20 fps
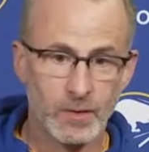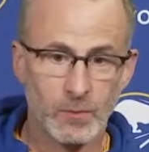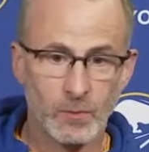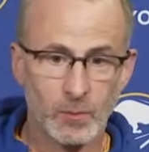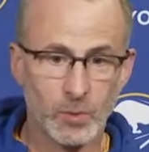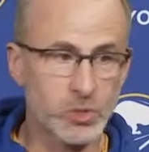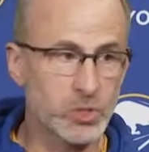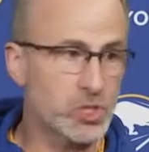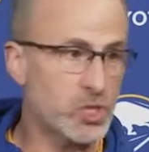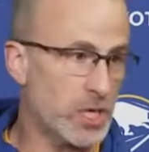
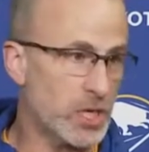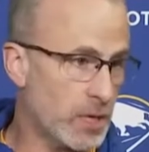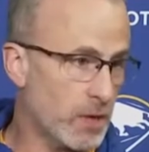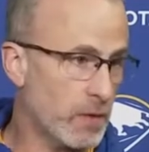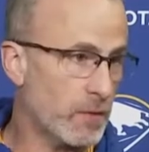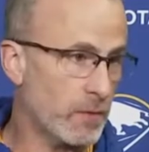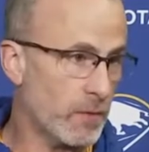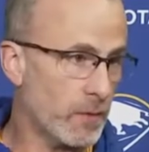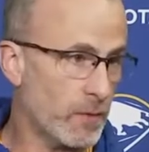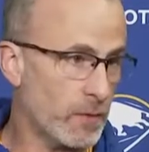We'll see.
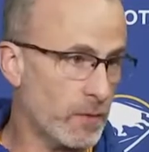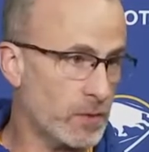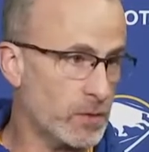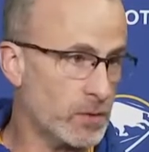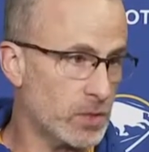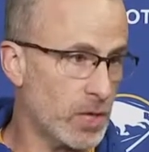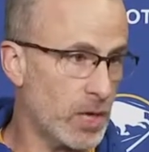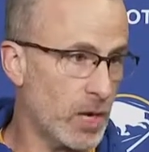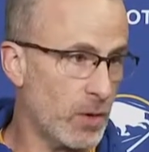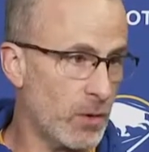
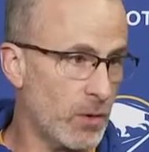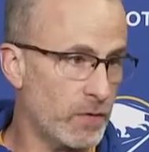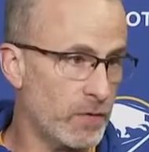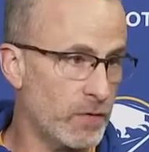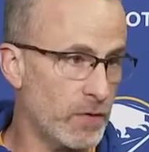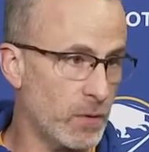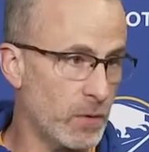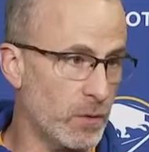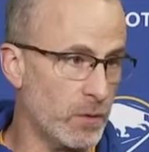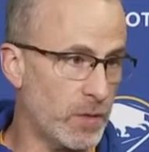See how I
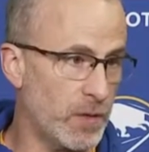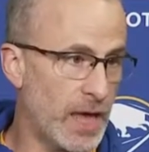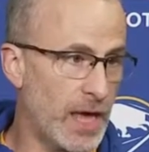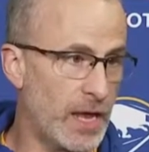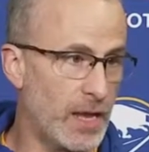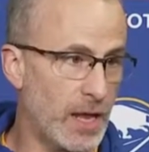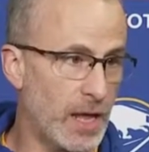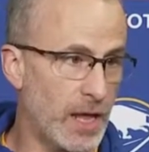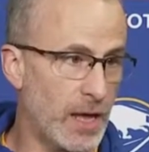feel then.